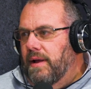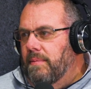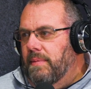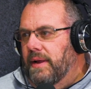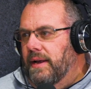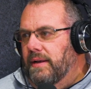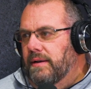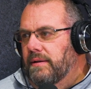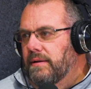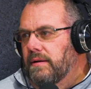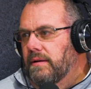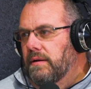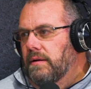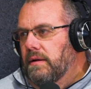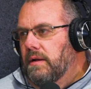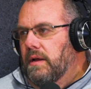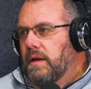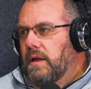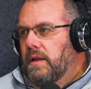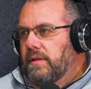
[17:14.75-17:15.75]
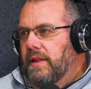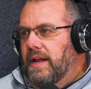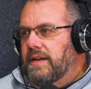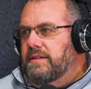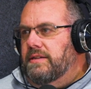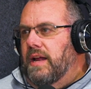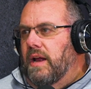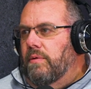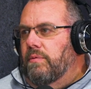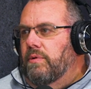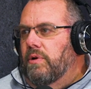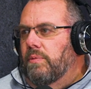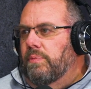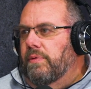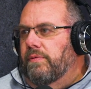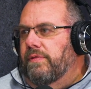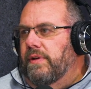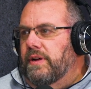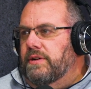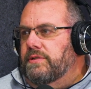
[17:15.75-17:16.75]
I mean, that's not a real
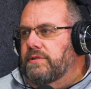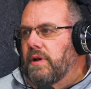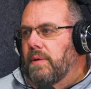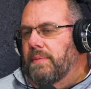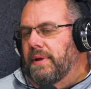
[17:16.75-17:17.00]
professional.